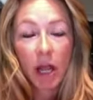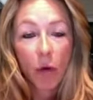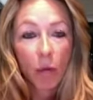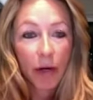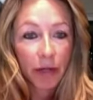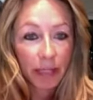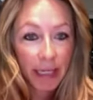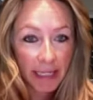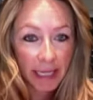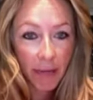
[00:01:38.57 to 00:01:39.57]
where you
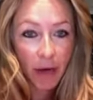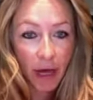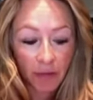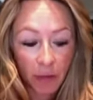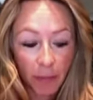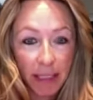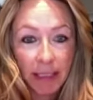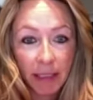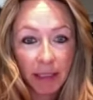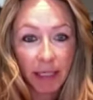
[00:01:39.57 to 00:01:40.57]
take time off. So
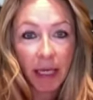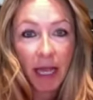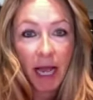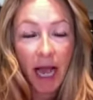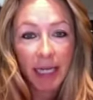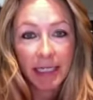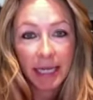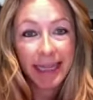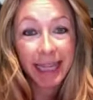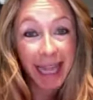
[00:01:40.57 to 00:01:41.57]
basically, I
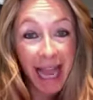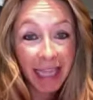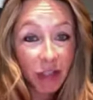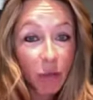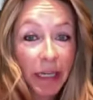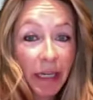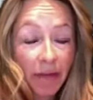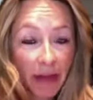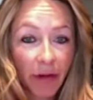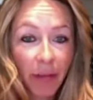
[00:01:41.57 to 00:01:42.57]
take the last week
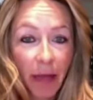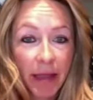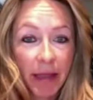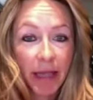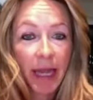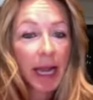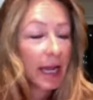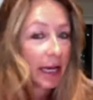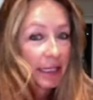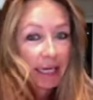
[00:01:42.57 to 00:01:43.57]
of every month
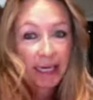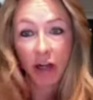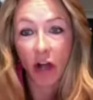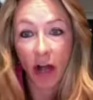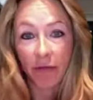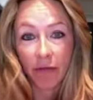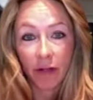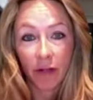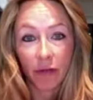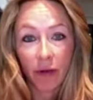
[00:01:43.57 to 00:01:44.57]
and I take it off,
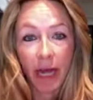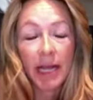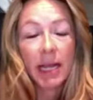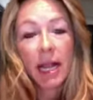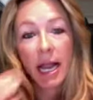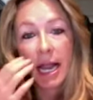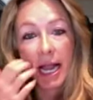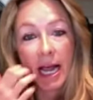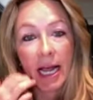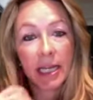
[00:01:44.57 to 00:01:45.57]
right?
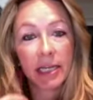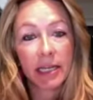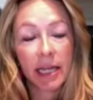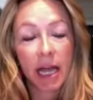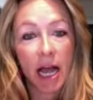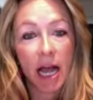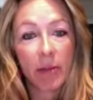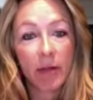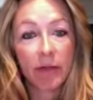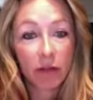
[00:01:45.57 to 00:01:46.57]
And
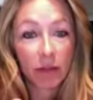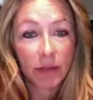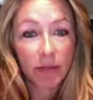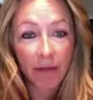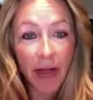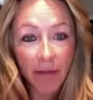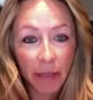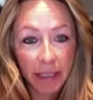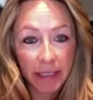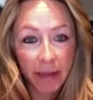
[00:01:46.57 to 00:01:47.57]
um, if there's five
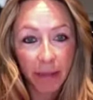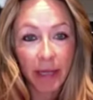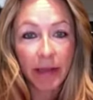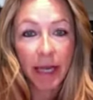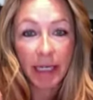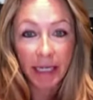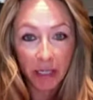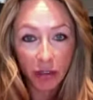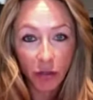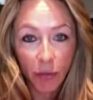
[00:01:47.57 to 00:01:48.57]
weeks in a month, I
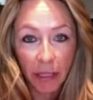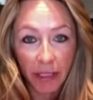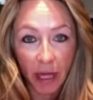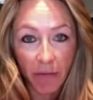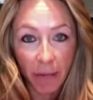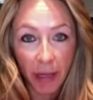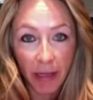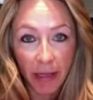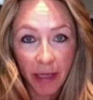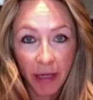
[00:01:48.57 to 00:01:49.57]
take two weeks off a month,
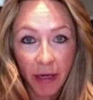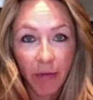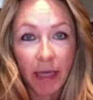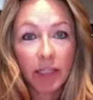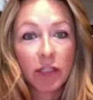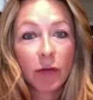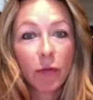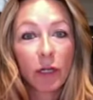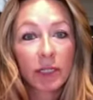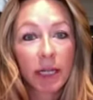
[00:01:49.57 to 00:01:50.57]
right? So it
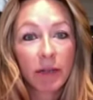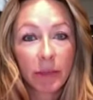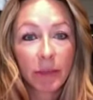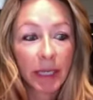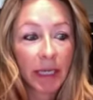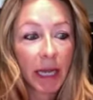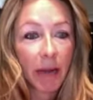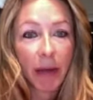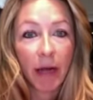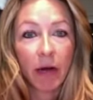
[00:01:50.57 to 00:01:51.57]
works out to be
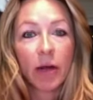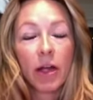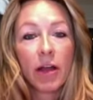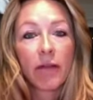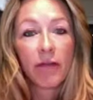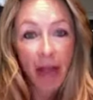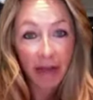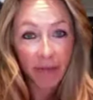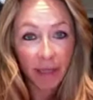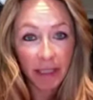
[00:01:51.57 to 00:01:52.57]
about
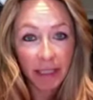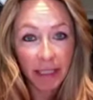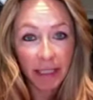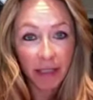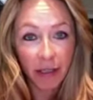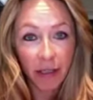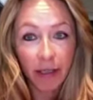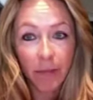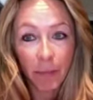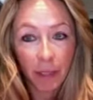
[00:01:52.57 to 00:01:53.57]
five months a year
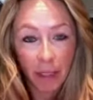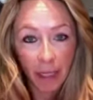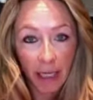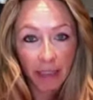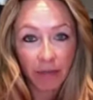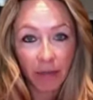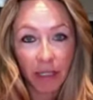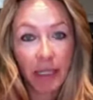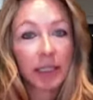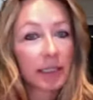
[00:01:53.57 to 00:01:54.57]

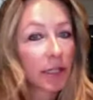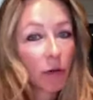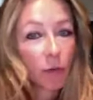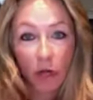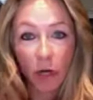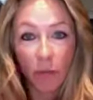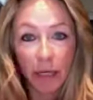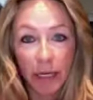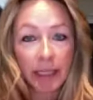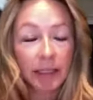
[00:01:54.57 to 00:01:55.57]
collectively, because I don't work on
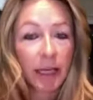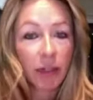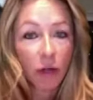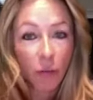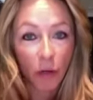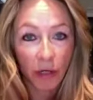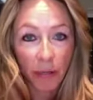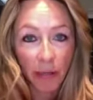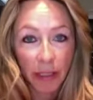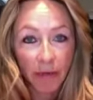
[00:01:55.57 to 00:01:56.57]
weekends and I don't work the
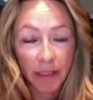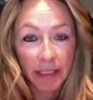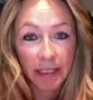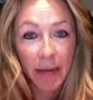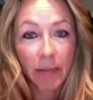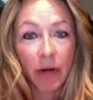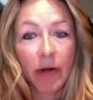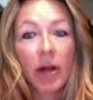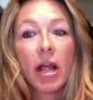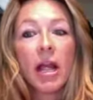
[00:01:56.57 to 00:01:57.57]
month of
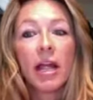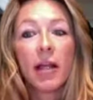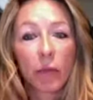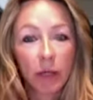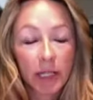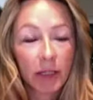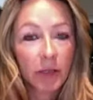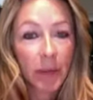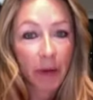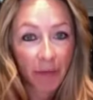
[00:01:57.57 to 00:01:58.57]
December, it works out
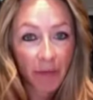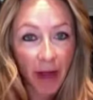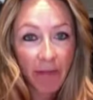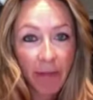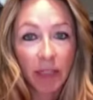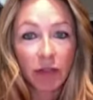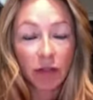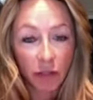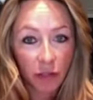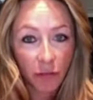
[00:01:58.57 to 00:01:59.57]
to be about five months
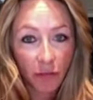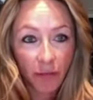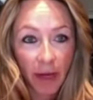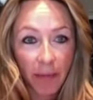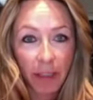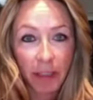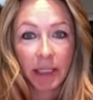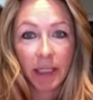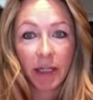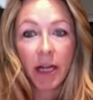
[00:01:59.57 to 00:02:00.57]
or just over five months
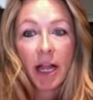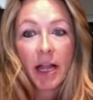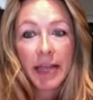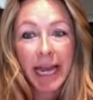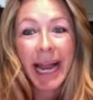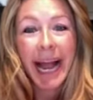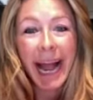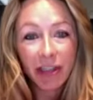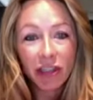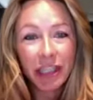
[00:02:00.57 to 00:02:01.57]
a year that I
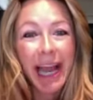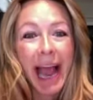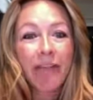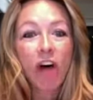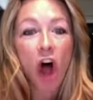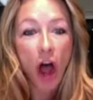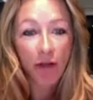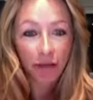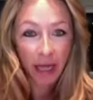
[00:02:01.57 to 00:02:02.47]
actually have off